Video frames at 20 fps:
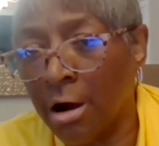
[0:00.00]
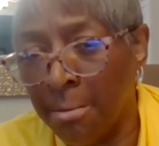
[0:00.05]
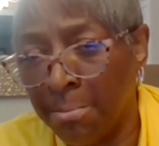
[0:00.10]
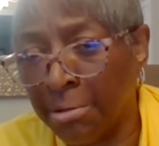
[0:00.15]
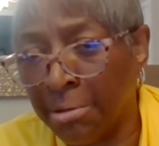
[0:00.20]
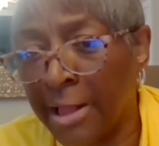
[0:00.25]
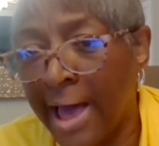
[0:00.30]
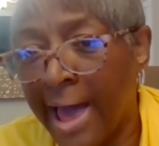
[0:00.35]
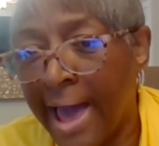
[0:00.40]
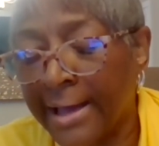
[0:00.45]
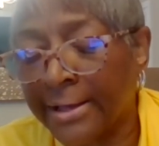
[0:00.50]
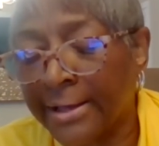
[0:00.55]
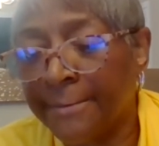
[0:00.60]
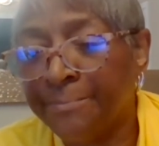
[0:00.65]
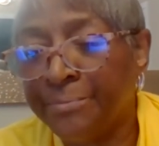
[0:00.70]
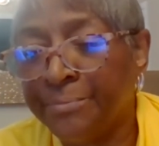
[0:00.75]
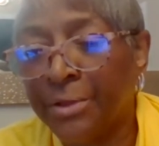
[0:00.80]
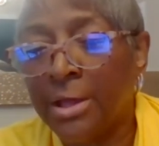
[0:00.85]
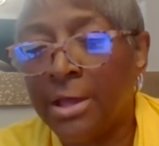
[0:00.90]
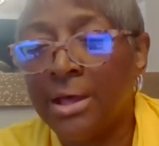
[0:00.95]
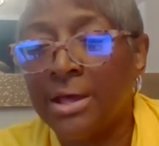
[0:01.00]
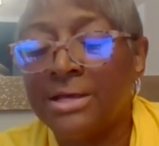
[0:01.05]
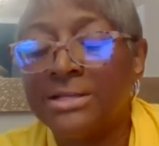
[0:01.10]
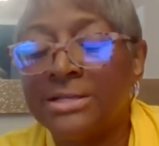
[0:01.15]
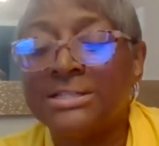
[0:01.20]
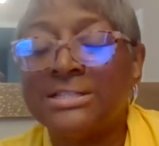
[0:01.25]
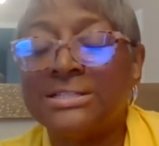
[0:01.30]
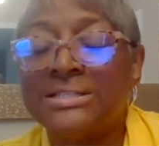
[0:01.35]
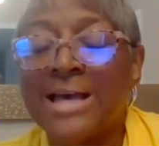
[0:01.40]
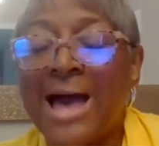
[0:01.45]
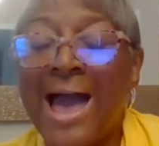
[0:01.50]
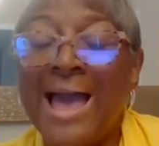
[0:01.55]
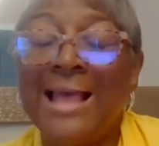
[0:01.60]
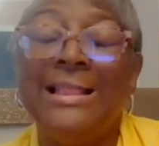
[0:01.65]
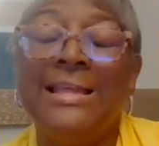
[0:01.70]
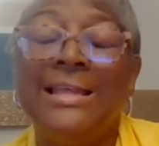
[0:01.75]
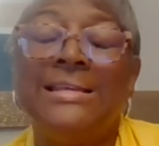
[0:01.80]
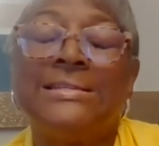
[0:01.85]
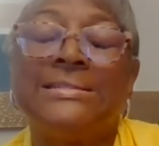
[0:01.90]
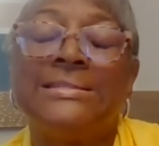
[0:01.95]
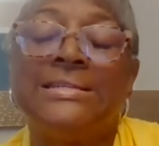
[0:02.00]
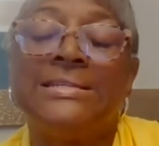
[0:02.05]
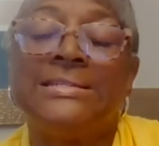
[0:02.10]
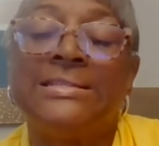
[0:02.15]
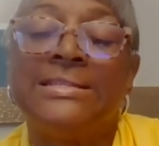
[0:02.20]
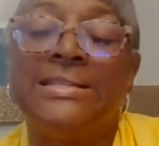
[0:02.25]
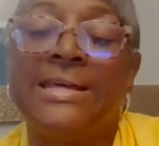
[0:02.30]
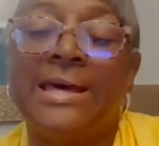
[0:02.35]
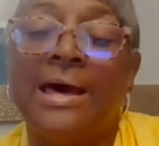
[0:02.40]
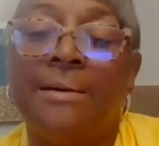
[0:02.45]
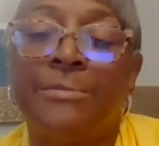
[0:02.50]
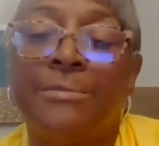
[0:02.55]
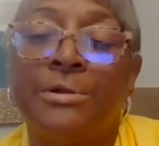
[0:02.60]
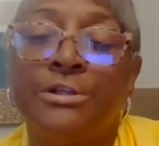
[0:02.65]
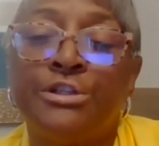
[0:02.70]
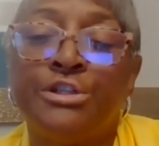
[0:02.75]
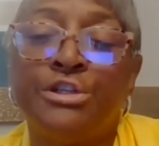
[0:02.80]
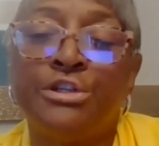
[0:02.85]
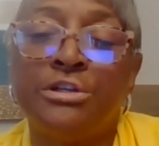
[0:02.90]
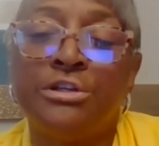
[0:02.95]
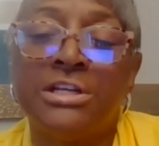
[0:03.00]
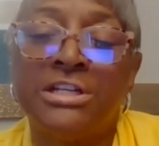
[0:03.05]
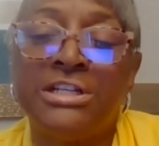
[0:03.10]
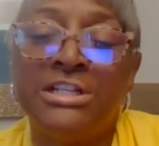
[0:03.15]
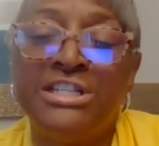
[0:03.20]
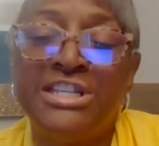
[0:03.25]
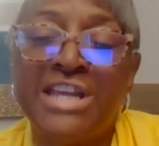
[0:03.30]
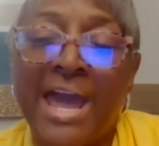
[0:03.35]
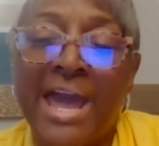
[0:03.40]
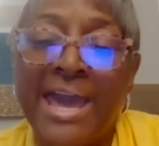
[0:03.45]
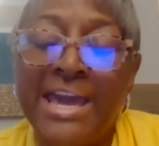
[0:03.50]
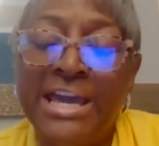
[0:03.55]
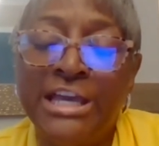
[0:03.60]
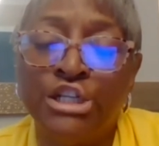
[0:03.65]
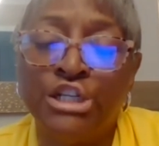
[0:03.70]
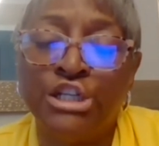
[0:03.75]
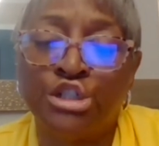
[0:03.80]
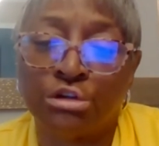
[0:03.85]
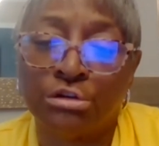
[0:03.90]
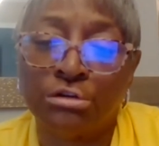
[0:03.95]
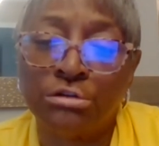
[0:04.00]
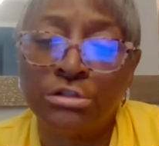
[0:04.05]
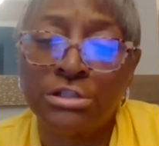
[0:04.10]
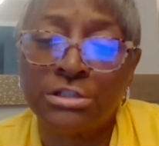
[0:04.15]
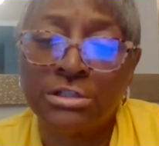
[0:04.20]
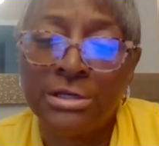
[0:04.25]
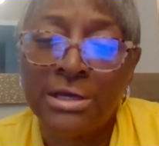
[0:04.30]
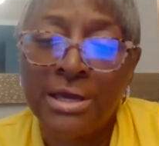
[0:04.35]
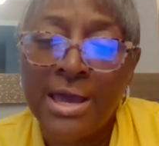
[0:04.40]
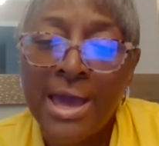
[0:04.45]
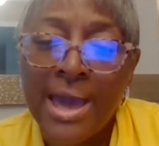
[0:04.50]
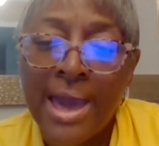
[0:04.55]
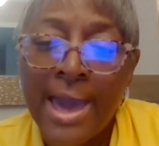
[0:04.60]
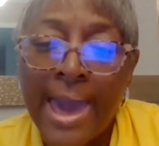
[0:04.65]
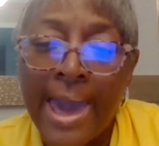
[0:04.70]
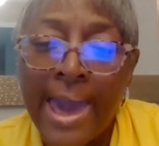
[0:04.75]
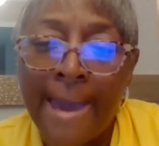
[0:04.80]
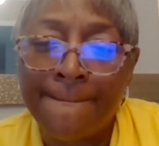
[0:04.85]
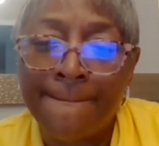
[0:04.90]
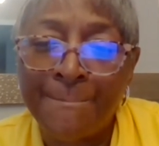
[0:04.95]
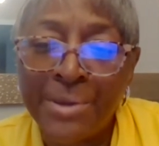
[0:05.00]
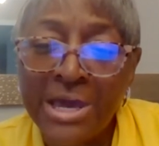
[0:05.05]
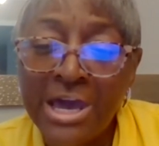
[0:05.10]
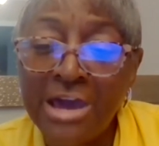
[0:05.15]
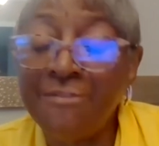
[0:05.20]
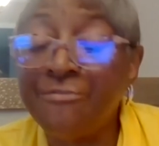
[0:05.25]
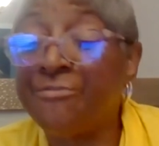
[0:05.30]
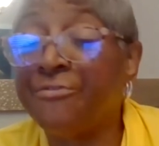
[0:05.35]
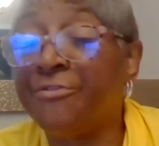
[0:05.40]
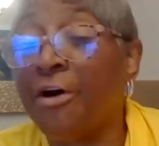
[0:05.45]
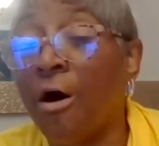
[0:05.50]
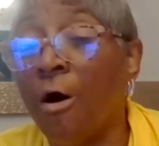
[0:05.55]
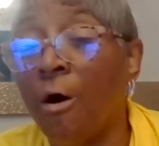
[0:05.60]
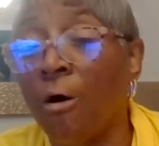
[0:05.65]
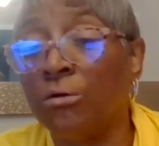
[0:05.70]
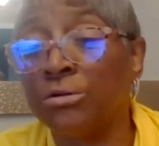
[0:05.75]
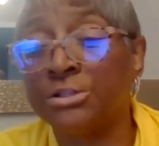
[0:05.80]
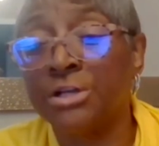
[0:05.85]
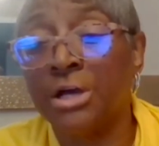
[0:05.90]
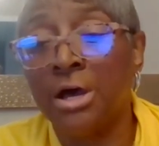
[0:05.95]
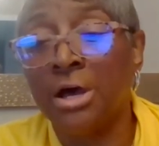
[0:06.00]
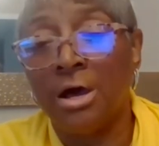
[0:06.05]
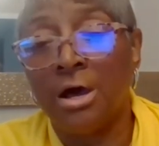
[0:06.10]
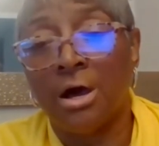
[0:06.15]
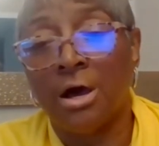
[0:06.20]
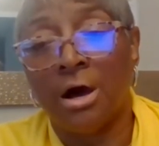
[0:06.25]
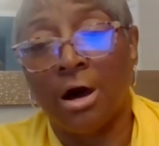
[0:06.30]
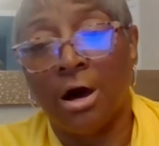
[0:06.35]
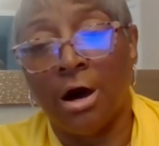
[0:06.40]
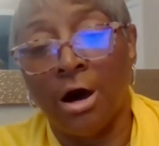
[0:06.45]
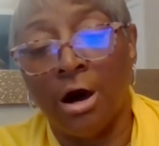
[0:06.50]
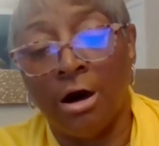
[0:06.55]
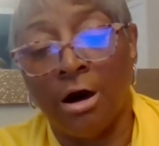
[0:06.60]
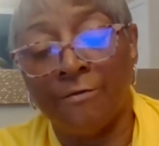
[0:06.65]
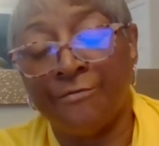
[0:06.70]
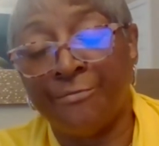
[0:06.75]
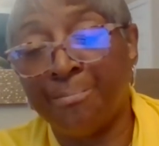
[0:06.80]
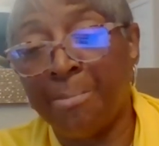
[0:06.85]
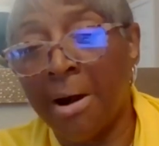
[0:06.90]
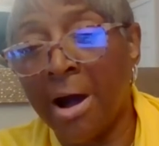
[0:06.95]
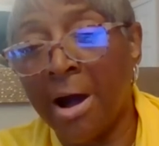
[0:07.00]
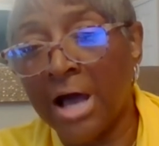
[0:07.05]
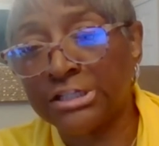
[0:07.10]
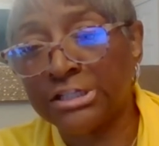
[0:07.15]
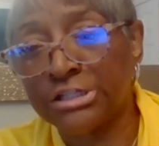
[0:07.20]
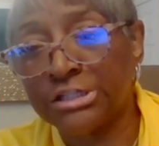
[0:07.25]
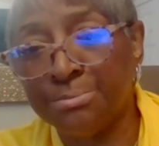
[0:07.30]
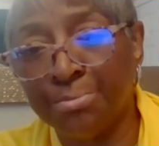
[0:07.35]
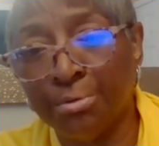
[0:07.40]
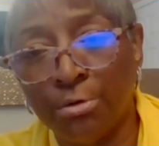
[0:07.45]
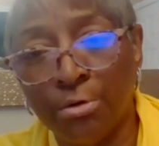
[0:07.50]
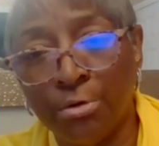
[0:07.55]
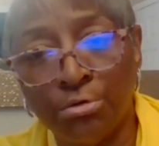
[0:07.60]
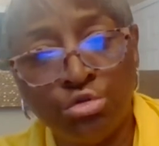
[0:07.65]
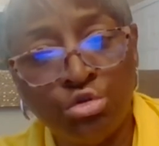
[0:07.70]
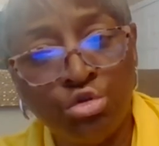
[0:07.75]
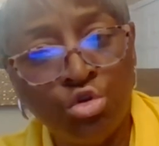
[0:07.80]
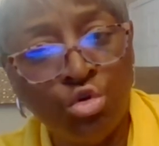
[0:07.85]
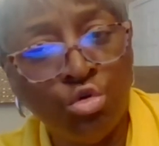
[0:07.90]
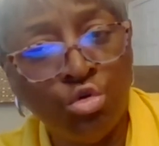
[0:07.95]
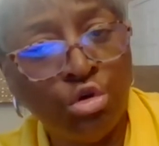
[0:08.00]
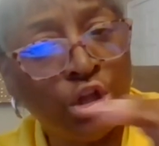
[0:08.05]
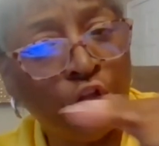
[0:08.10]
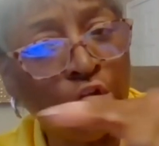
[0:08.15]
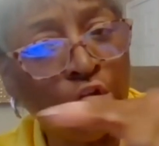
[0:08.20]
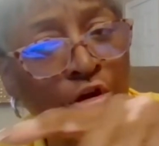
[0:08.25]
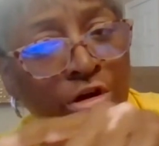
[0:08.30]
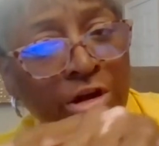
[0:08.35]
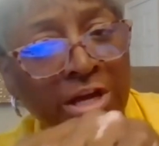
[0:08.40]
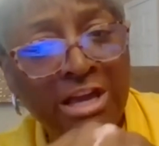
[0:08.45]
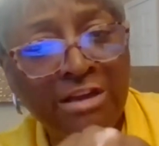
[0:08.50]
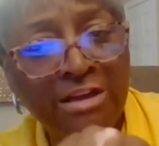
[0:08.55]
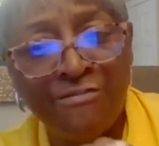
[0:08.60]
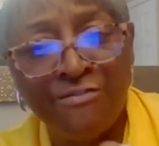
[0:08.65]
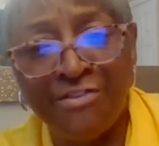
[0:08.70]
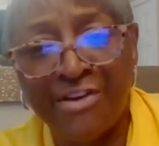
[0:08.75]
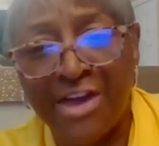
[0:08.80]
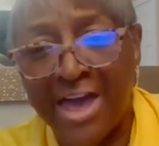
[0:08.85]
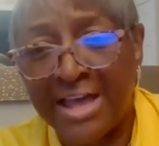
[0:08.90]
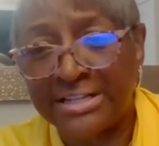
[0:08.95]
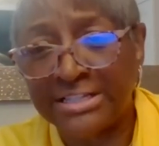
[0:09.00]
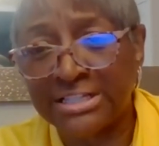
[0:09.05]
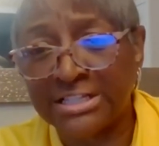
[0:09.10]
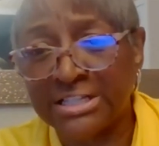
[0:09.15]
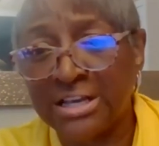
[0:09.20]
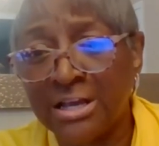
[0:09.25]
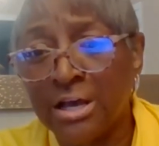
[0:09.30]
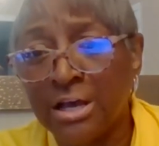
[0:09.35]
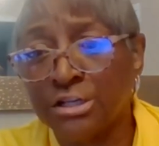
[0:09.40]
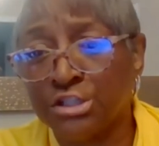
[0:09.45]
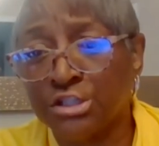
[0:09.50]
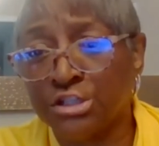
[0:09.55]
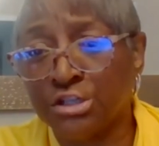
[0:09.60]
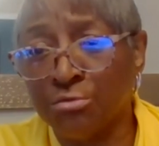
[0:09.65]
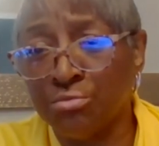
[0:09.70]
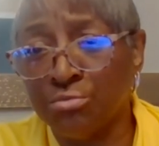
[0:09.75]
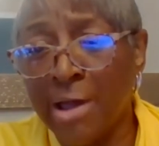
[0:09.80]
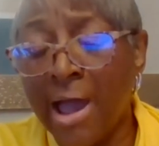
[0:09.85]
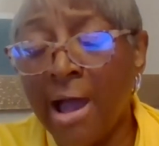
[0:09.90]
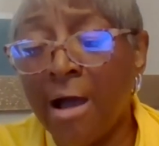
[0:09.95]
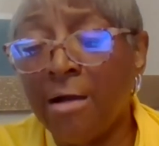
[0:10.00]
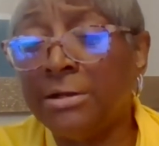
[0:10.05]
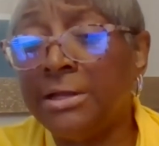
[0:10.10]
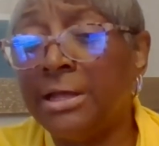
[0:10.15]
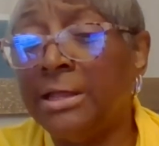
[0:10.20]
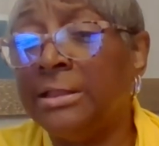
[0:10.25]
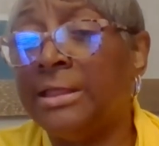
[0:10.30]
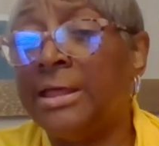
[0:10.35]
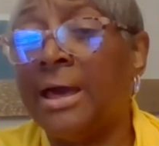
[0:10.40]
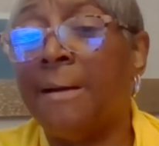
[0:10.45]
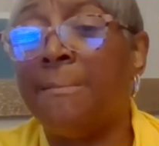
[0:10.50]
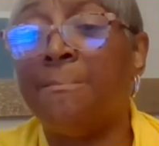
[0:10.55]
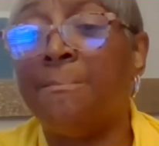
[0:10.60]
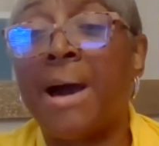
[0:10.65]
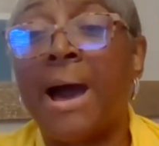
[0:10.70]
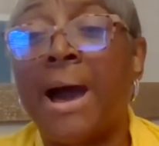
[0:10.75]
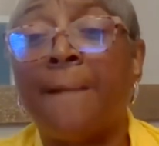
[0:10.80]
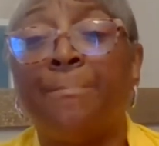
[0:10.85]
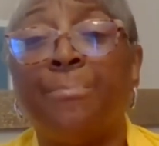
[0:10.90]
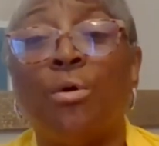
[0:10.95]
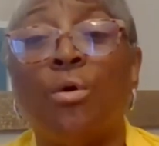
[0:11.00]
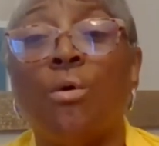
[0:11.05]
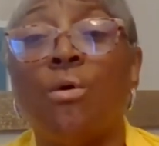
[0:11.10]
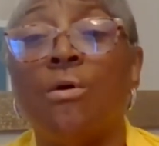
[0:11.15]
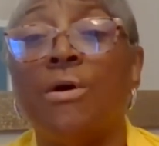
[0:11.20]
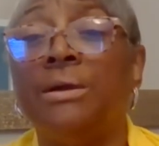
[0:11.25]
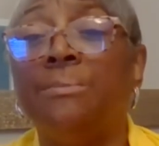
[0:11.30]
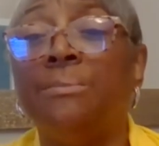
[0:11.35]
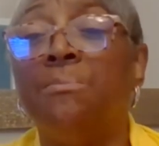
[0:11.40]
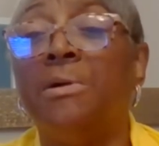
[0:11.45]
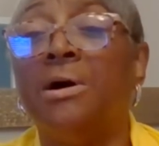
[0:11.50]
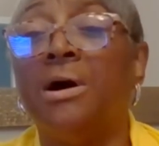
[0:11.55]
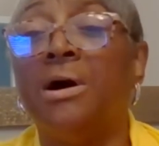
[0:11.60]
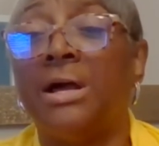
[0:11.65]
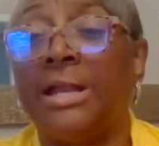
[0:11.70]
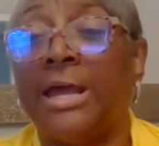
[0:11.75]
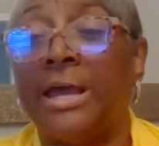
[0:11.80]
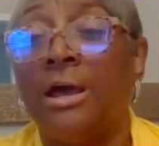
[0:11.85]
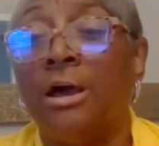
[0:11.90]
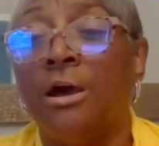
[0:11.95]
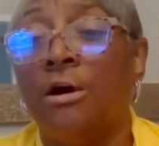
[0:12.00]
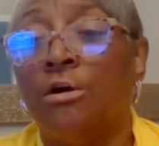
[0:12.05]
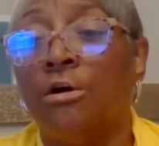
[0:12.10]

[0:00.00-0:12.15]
Black. Silences them to the dangers and pitfalls of possible nuclear events surrounding them by pouring money.